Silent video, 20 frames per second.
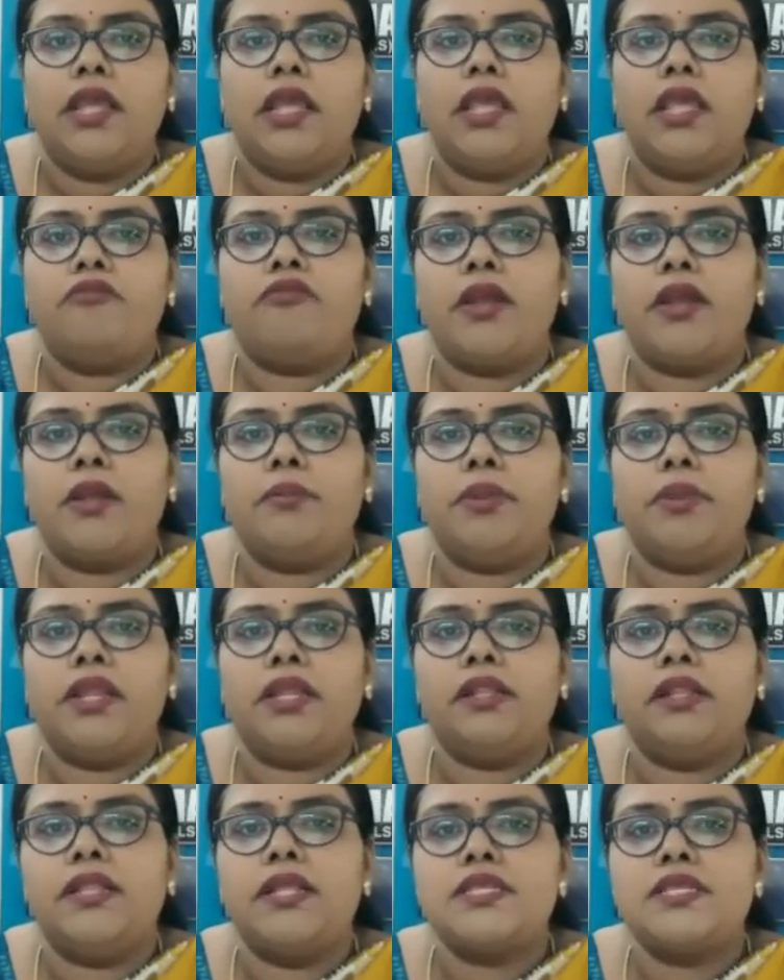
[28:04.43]
If I
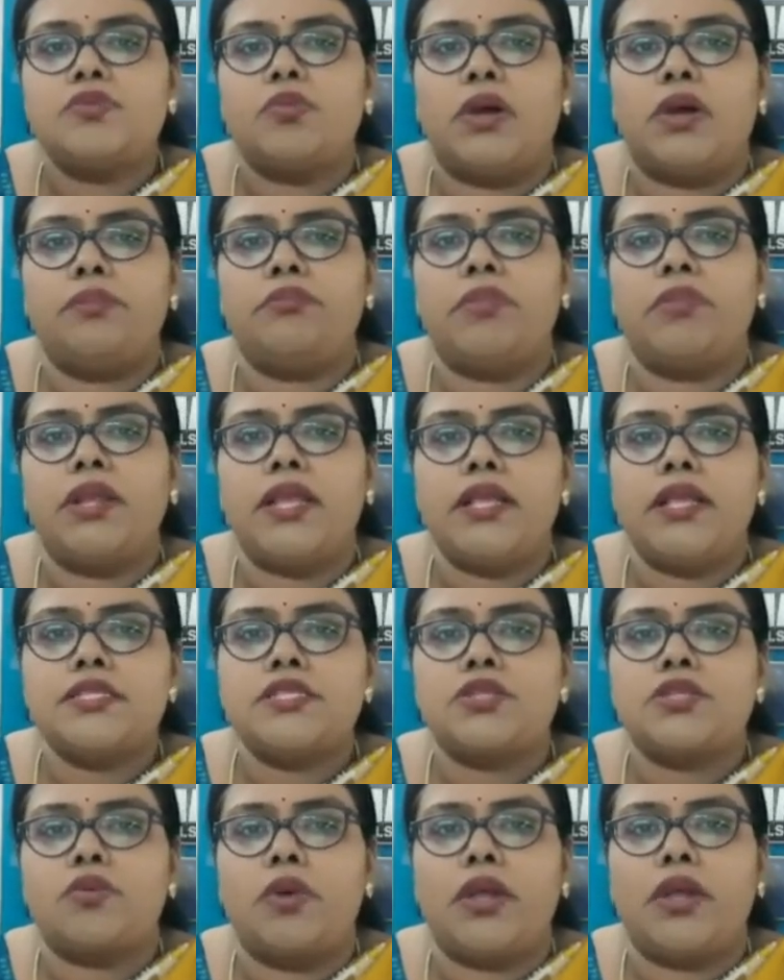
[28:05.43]
bring this 1 by n
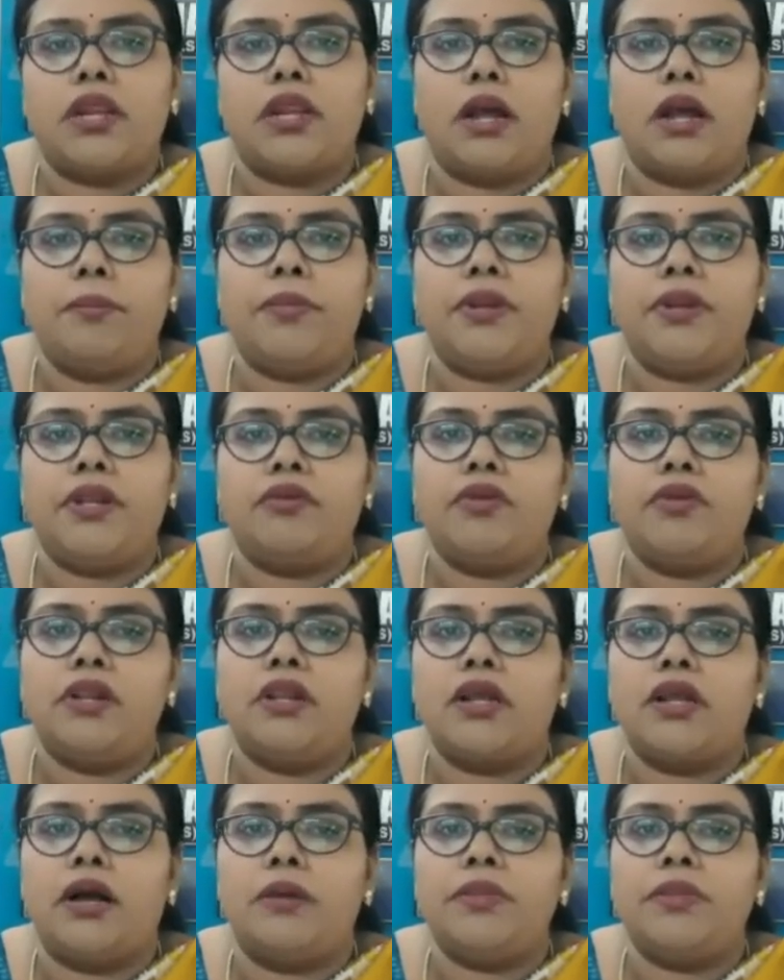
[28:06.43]
square up, it
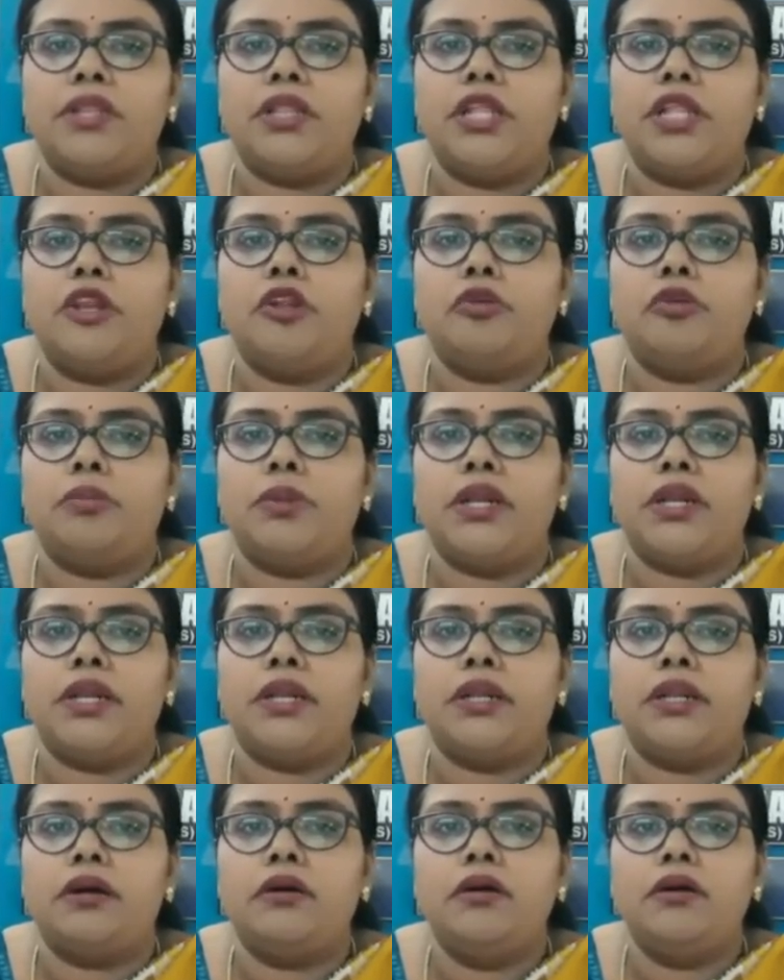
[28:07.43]
will come in the
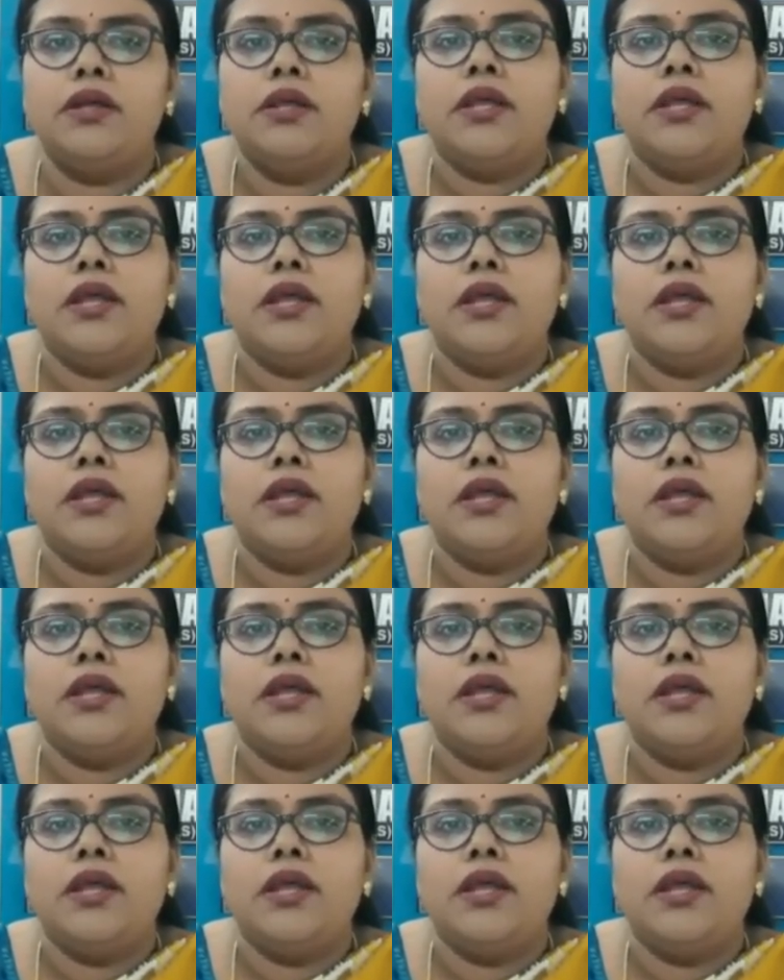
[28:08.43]
numerator.